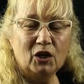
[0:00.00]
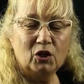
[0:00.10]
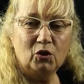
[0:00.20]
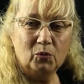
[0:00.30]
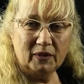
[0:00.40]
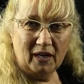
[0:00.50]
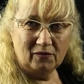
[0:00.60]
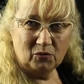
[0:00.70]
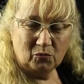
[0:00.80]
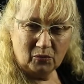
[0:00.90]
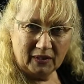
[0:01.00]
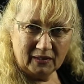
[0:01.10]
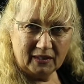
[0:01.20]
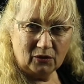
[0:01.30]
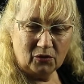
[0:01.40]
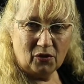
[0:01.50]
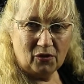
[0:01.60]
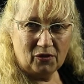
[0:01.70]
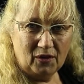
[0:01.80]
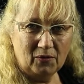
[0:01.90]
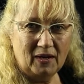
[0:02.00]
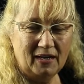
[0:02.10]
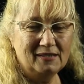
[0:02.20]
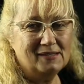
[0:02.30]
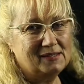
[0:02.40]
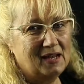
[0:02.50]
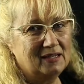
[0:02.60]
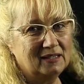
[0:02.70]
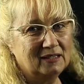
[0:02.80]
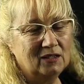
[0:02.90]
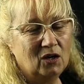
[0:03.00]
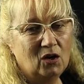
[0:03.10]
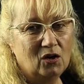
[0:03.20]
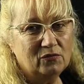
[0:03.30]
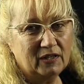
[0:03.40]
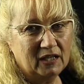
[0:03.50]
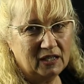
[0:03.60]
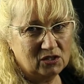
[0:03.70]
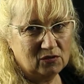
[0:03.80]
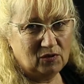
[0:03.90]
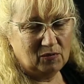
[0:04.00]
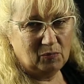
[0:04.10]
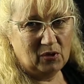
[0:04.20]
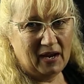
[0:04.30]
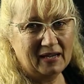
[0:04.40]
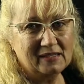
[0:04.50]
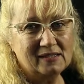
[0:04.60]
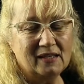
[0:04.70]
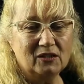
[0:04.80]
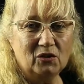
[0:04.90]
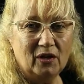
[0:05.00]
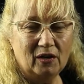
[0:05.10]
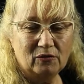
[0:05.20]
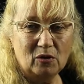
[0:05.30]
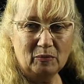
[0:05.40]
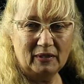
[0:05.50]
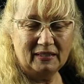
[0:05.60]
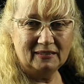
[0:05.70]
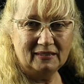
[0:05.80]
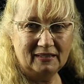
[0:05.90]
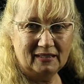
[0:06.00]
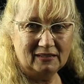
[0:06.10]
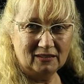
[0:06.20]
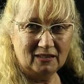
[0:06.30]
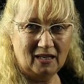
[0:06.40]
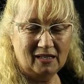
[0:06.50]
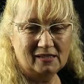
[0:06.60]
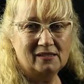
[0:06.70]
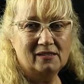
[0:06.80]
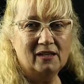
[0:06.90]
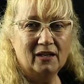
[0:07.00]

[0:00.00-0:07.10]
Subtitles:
you will have a really good, thorough understanding of each of the pracs that you have completed in class.